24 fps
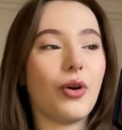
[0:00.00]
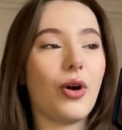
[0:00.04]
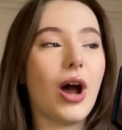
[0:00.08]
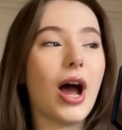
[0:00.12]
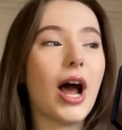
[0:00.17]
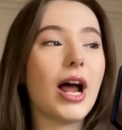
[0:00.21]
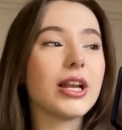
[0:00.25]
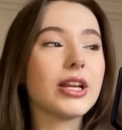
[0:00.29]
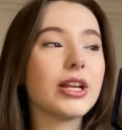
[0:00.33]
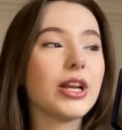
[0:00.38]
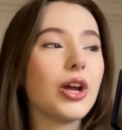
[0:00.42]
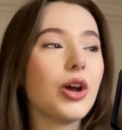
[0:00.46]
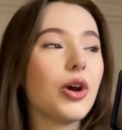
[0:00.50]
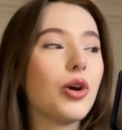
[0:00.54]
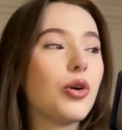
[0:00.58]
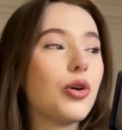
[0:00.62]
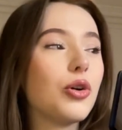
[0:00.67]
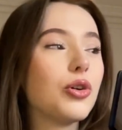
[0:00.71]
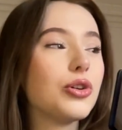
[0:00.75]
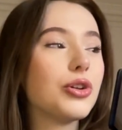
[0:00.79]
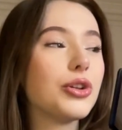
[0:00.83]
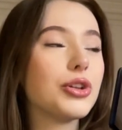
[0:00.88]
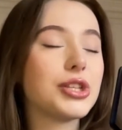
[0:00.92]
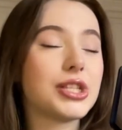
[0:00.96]
and
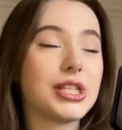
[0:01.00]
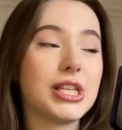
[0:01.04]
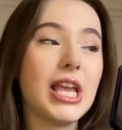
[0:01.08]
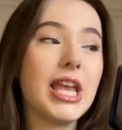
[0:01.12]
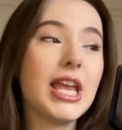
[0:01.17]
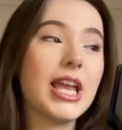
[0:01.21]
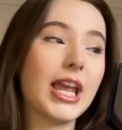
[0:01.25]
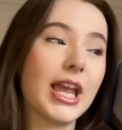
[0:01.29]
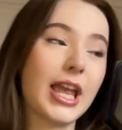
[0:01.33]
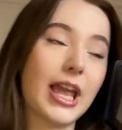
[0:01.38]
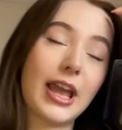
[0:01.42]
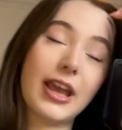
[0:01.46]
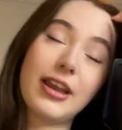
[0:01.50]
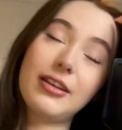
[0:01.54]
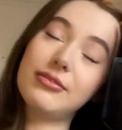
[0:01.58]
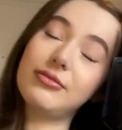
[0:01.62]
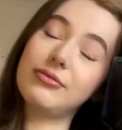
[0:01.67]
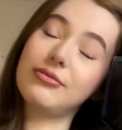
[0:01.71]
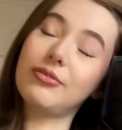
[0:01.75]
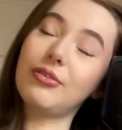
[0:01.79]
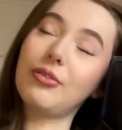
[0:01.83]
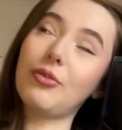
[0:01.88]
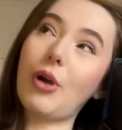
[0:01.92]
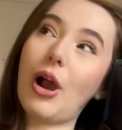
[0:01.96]
seeing it,
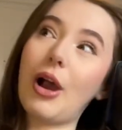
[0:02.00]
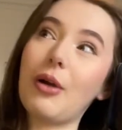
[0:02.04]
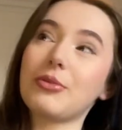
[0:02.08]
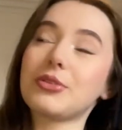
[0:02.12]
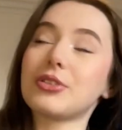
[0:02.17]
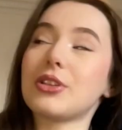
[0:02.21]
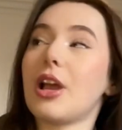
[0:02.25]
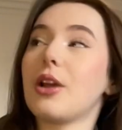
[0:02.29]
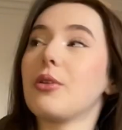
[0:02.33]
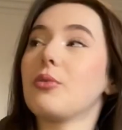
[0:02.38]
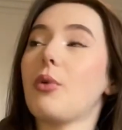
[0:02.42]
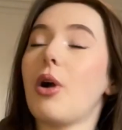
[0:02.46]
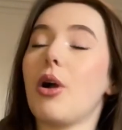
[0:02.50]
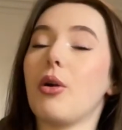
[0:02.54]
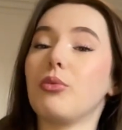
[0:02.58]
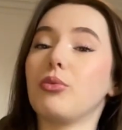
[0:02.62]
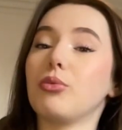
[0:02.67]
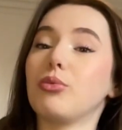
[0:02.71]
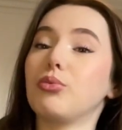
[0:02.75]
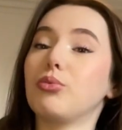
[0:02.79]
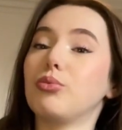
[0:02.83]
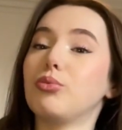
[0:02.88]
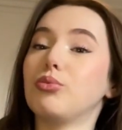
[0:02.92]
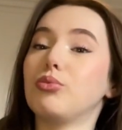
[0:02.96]
I was like,
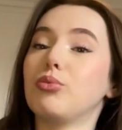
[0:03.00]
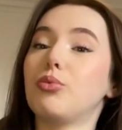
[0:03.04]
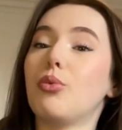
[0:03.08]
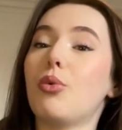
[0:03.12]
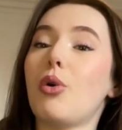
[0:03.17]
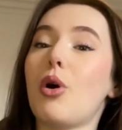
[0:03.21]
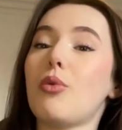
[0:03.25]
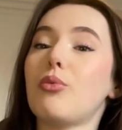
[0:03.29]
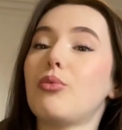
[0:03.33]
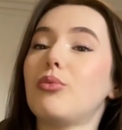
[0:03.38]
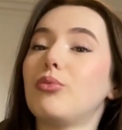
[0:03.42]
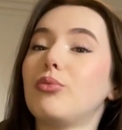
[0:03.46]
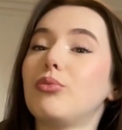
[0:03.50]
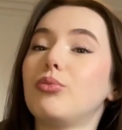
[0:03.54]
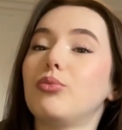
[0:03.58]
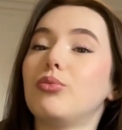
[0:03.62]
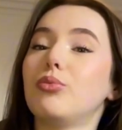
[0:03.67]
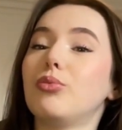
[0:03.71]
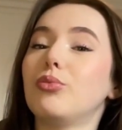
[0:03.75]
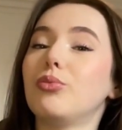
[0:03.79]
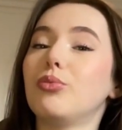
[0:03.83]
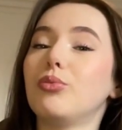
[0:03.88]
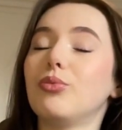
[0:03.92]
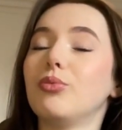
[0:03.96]
whoa, what?
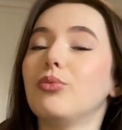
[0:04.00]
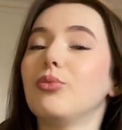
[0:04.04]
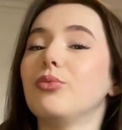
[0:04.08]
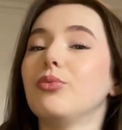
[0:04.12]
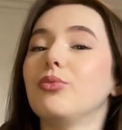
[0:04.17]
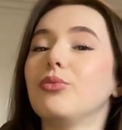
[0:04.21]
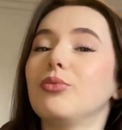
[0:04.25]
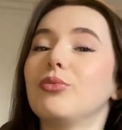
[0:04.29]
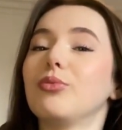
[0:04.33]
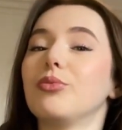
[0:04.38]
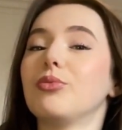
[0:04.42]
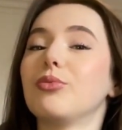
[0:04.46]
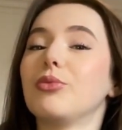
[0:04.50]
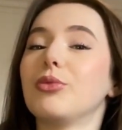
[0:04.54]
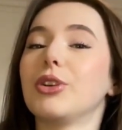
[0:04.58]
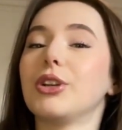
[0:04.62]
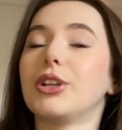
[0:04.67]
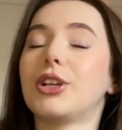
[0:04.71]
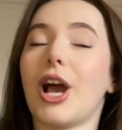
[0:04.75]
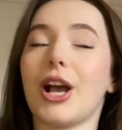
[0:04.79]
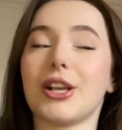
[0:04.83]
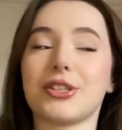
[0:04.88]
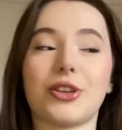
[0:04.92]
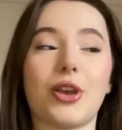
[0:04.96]

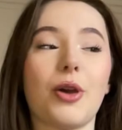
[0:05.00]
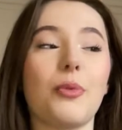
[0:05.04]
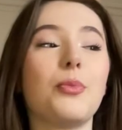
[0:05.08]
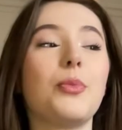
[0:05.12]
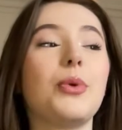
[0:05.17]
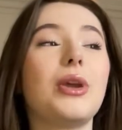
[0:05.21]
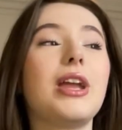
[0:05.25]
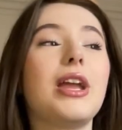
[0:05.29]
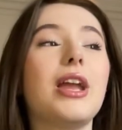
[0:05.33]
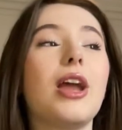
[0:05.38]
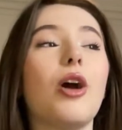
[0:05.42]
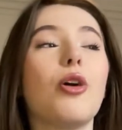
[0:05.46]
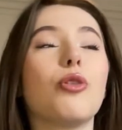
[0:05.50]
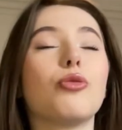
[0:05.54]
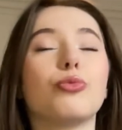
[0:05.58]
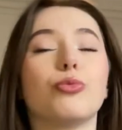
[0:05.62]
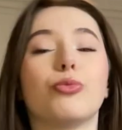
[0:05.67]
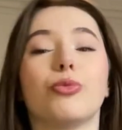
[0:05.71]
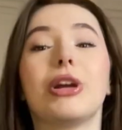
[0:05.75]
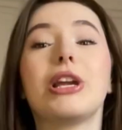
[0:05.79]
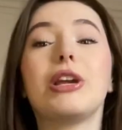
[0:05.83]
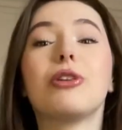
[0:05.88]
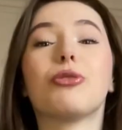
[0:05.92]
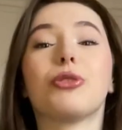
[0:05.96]
Guys, can we
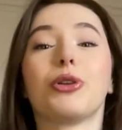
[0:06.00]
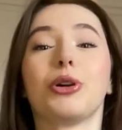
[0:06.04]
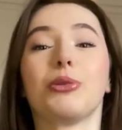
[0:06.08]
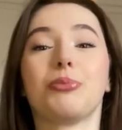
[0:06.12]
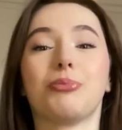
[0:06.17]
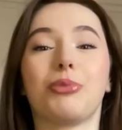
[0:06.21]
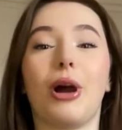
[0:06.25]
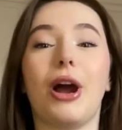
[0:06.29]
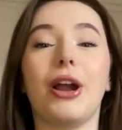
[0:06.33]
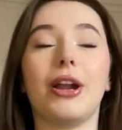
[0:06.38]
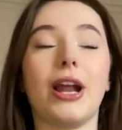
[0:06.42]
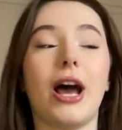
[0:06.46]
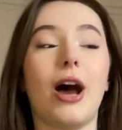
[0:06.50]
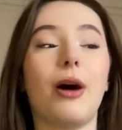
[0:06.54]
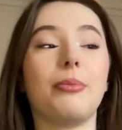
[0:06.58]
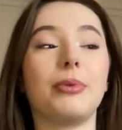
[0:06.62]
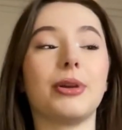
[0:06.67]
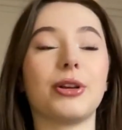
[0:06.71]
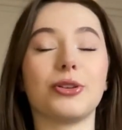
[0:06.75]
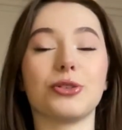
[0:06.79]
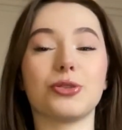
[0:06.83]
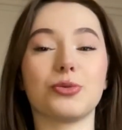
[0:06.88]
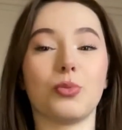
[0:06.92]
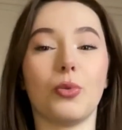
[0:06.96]
regroup right now,
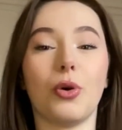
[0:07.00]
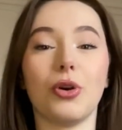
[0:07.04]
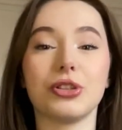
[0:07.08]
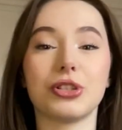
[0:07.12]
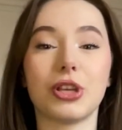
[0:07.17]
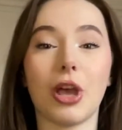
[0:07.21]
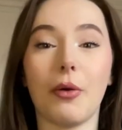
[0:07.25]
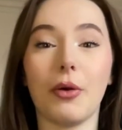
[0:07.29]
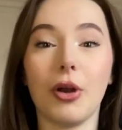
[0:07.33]
because what is going